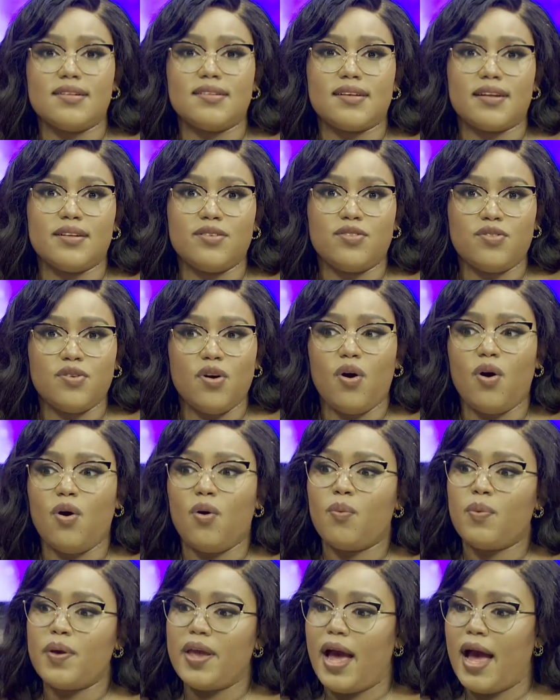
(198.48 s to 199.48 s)
And
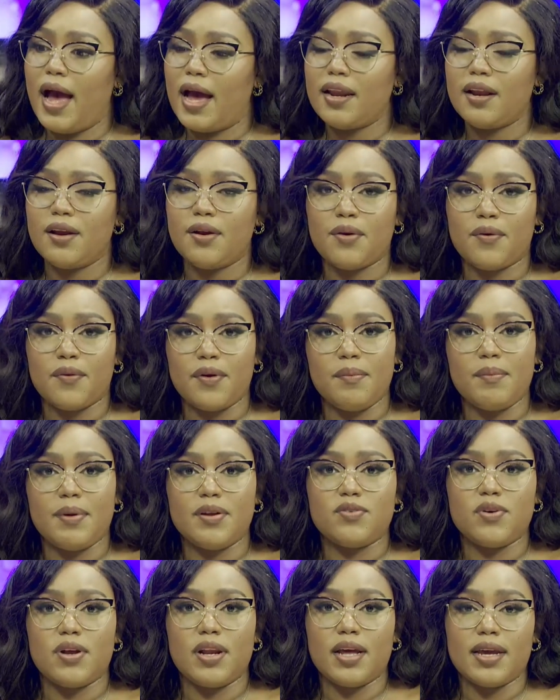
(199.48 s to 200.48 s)
so we had an
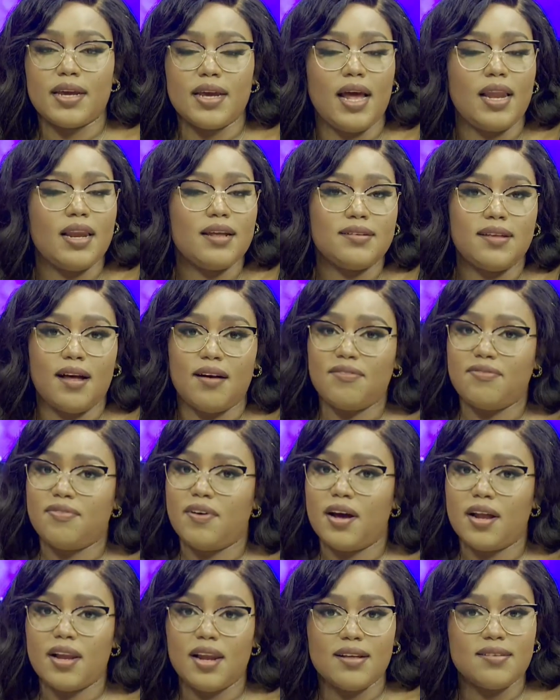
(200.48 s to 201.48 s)
agreement. We're like, yeah, let's have
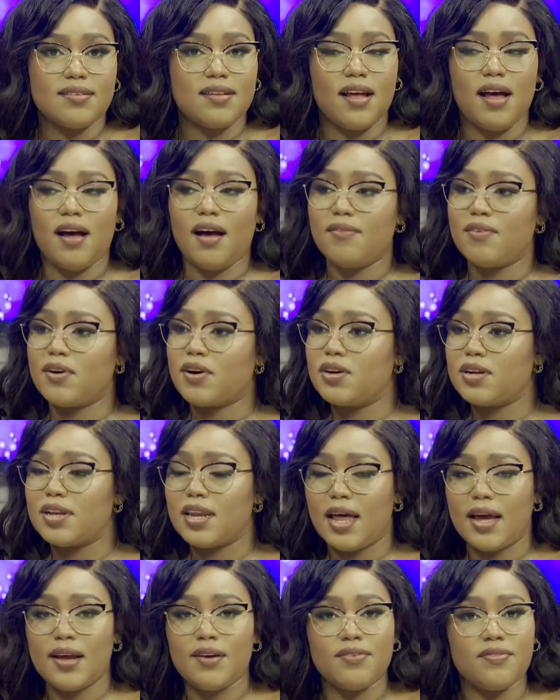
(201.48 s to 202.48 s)
fun. Let's have a good
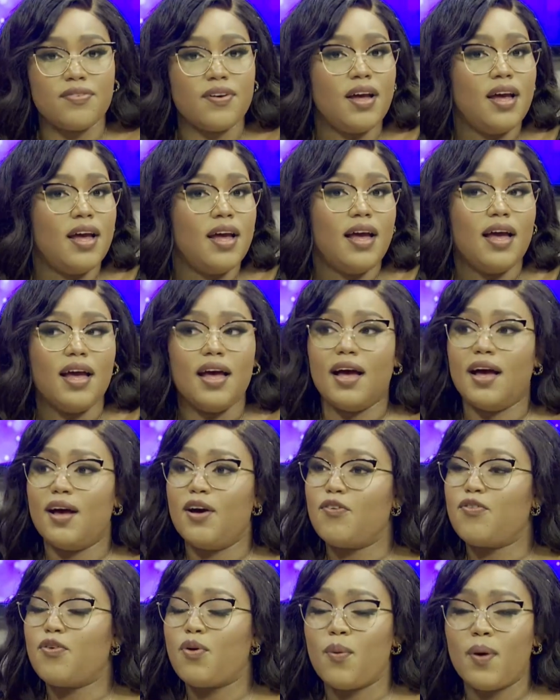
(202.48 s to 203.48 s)
life
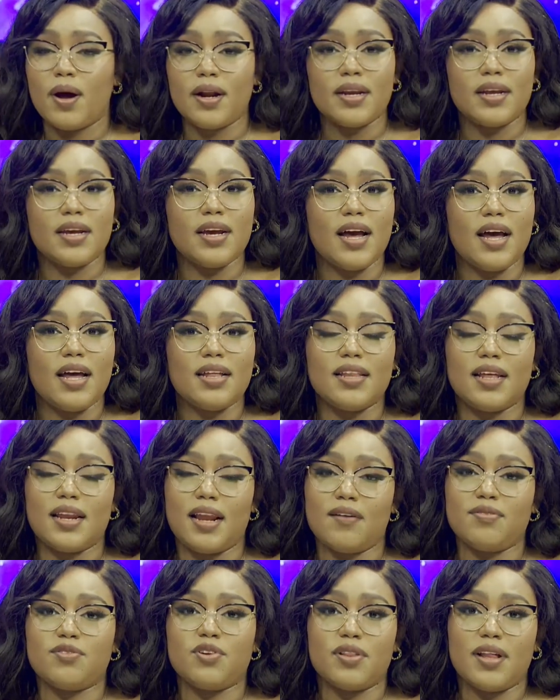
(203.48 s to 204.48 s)
for 1 year. And then
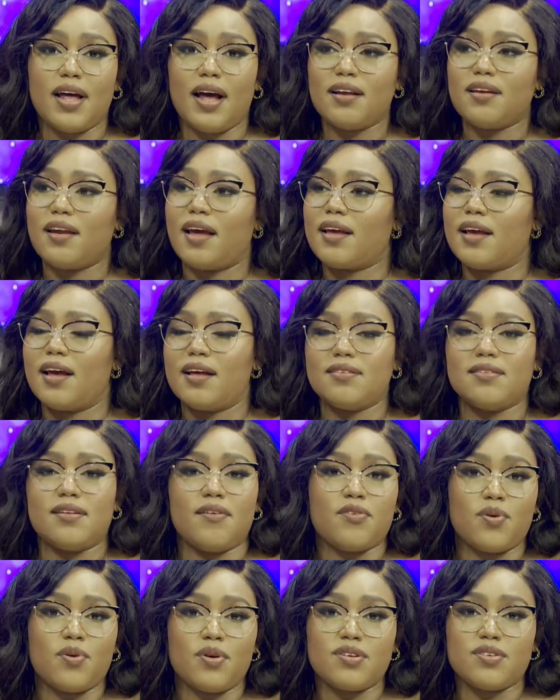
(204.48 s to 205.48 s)
after that, I guess
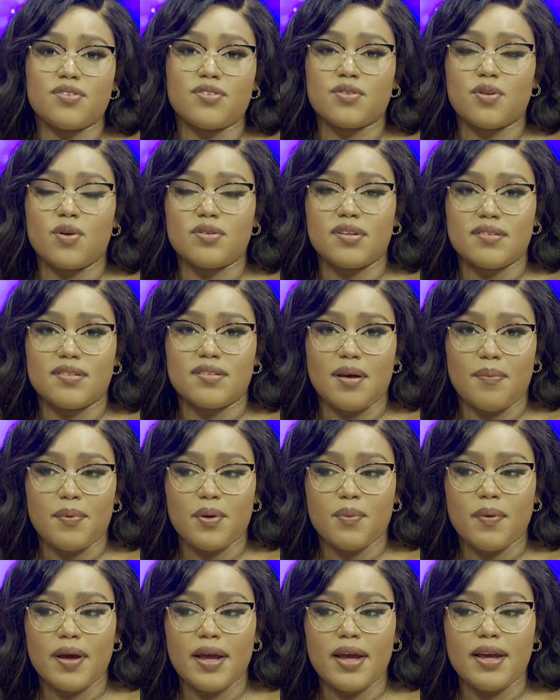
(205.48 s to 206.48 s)
everyone just goes their
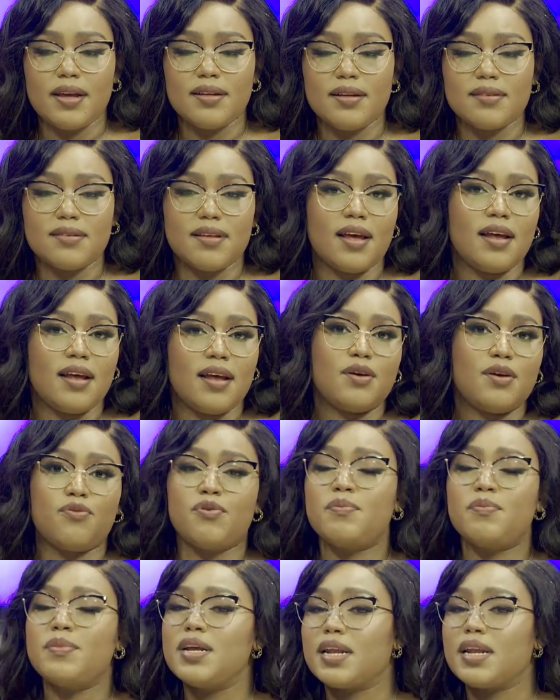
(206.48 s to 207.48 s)
separate ways. And if
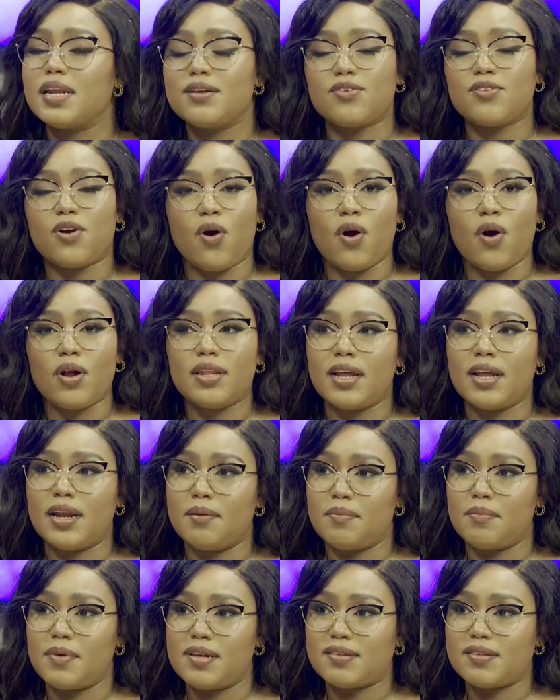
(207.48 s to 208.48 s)
we meet later on,
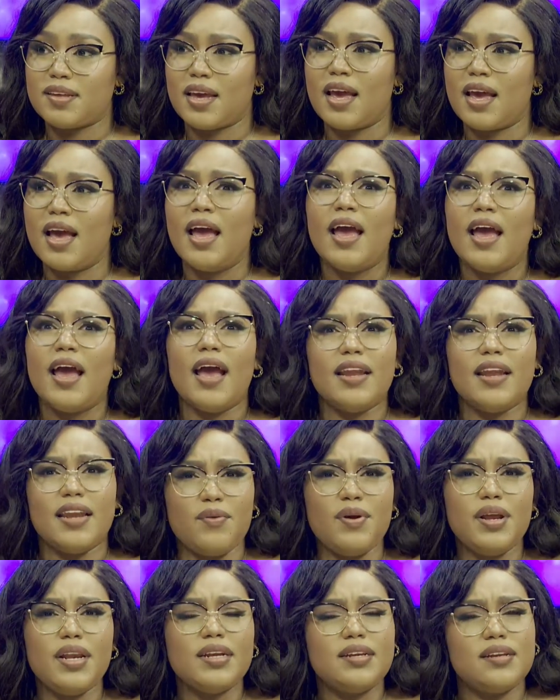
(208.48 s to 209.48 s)
then amazing. Mm. And
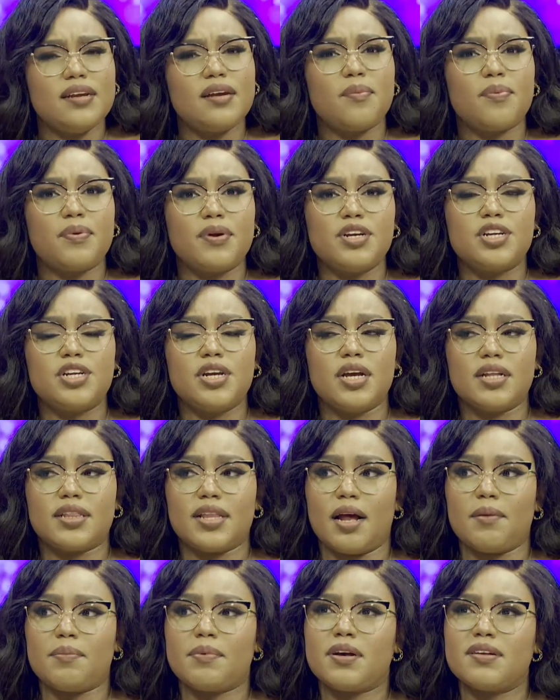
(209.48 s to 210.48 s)
I really did
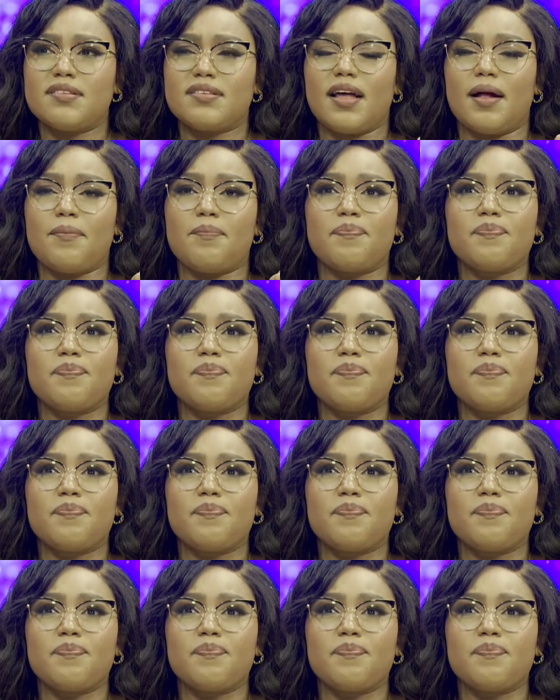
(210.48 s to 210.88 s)
appreciate that because